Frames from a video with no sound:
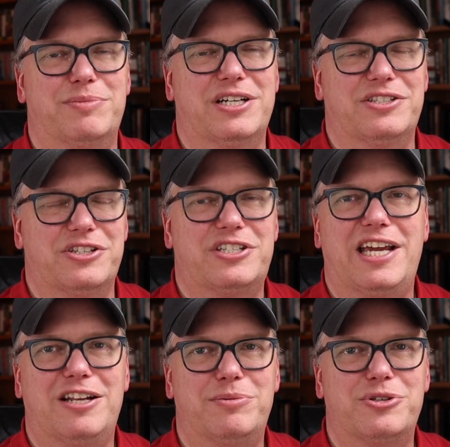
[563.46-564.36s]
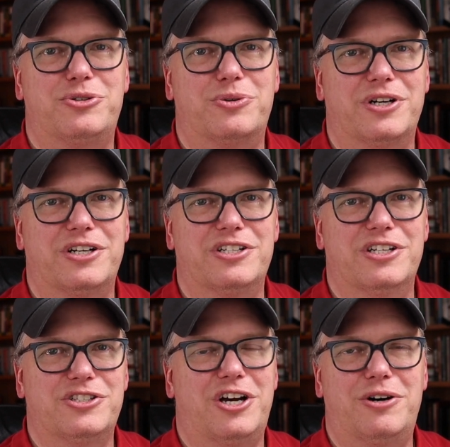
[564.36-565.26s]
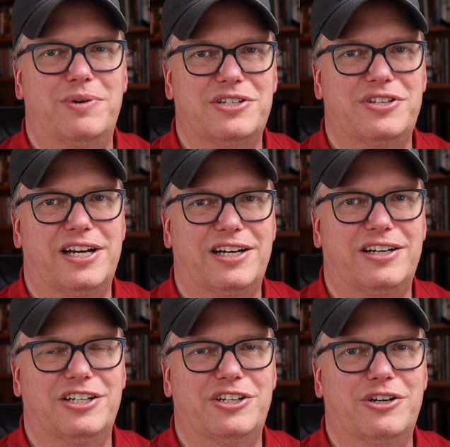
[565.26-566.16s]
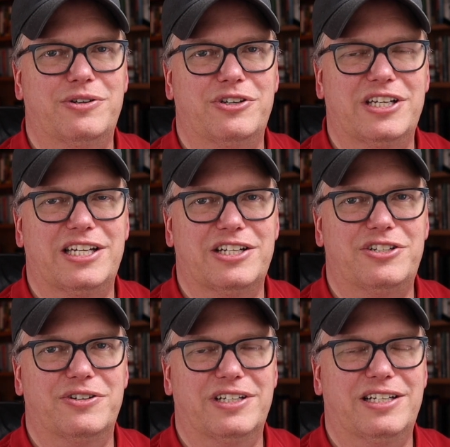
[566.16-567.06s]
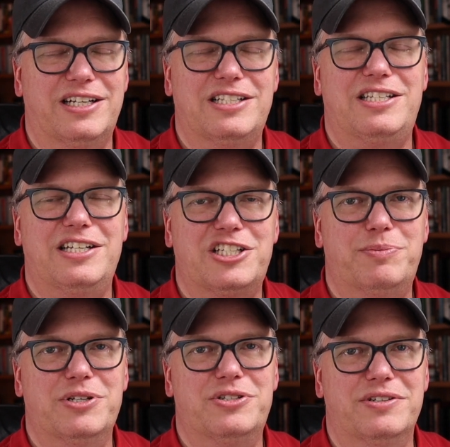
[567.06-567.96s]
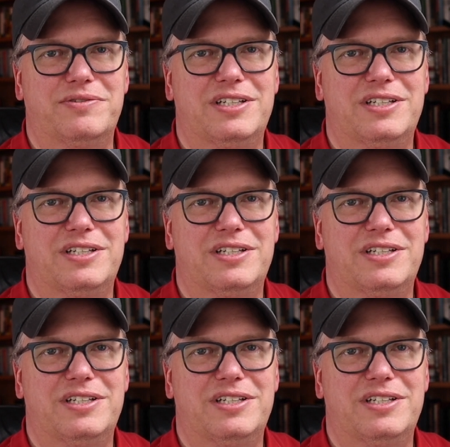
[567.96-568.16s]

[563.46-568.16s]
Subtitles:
because it's scalable storage and it's always there and you know you can get to it and it's inexpensive.